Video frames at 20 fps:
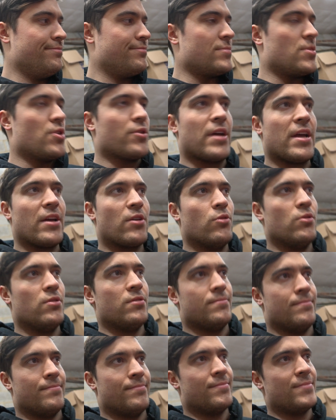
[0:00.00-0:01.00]
Okay,
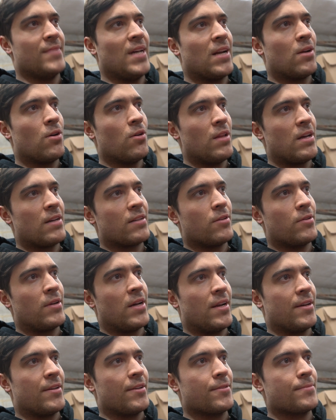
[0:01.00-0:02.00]
cool. Not a whole lot going
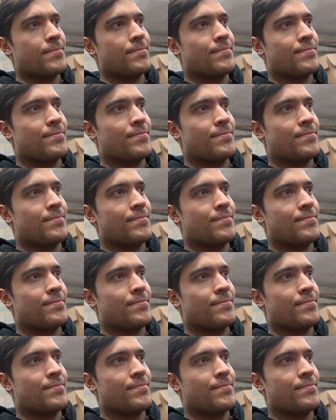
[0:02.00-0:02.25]
on here.